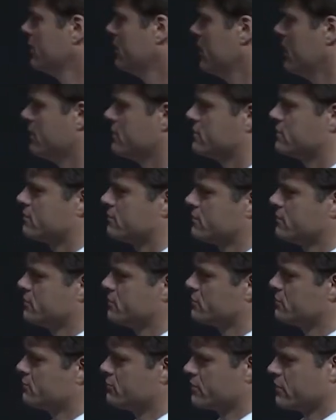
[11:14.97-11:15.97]
That's
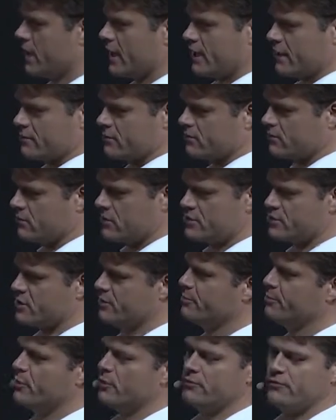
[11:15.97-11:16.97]
just like a
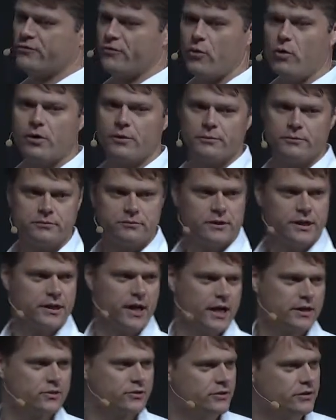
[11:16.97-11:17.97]
simple form. It
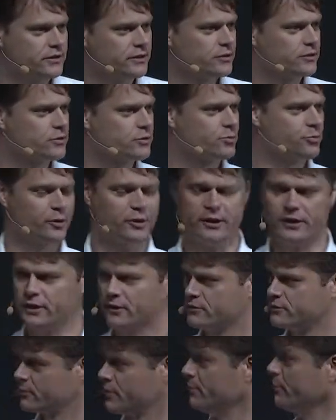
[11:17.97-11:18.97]
actually looks
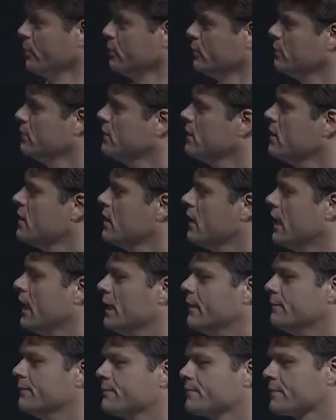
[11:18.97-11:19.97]
pretty simple.
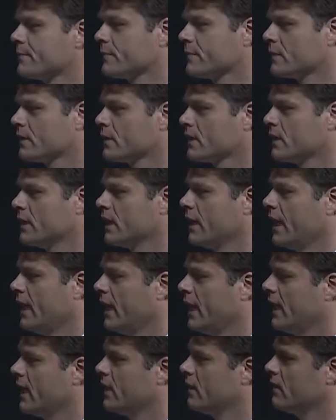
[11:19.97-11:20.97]
Um,
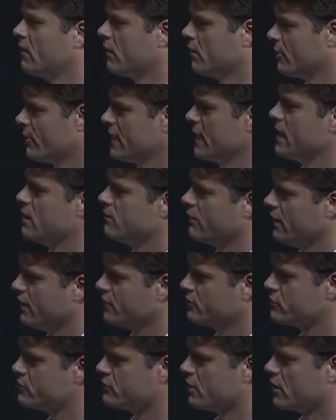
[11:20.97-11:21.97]
and are we now ready
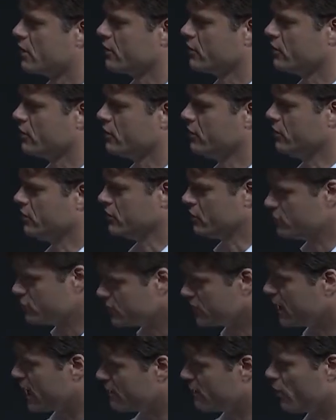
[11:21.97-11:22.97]
to start
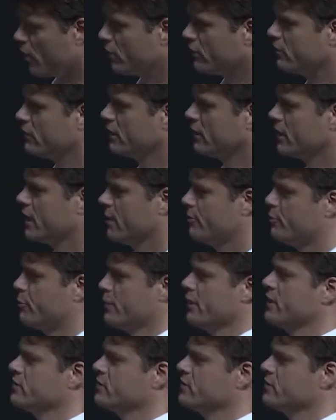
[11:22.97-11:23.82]
using that model? yeah, as,